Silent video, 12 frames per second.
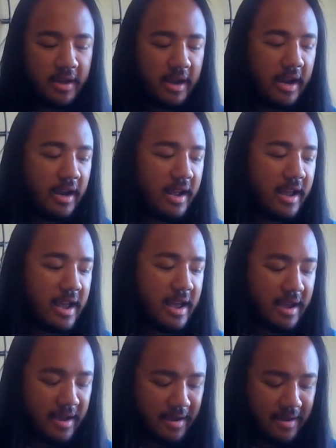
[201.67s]
And
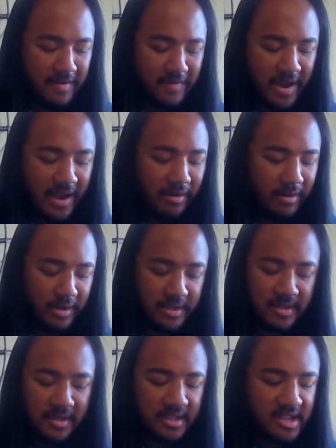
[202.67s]
I don't know,
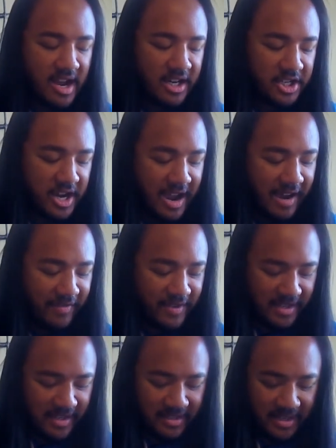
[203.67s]
this is a stock shaft.
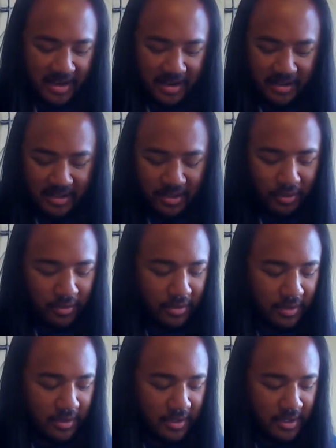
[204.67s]
It's a
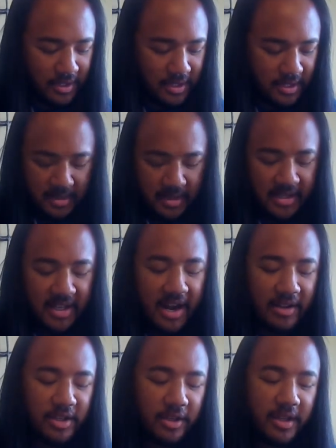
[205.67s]
Tour, it's an
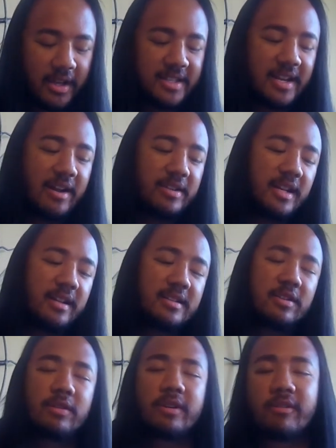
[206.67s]
Aldila
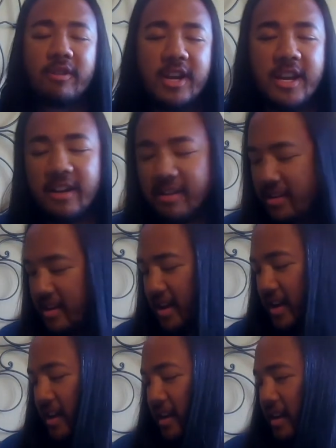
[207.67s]
Tour green
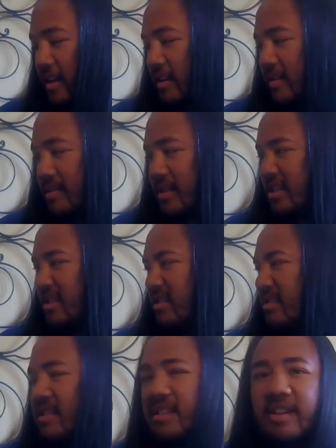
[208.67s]
and
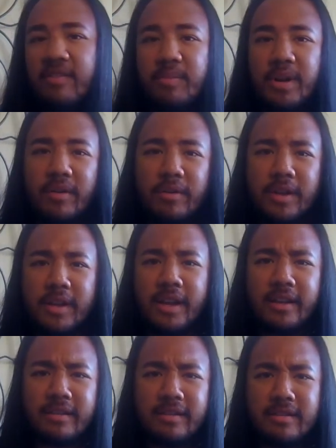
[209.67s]
distance stiff, but I really
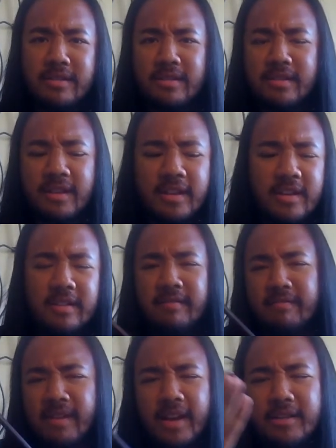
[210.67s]
like this.
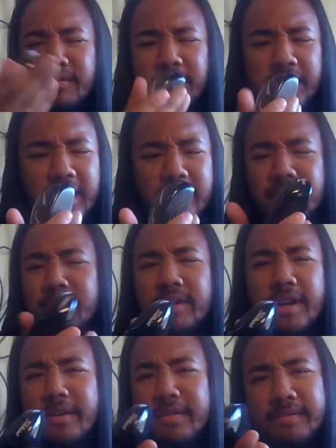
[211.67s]
I just really like this one.
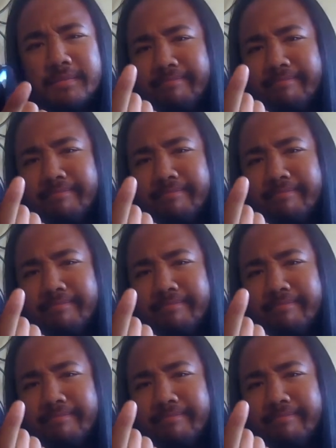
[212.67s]
I don't.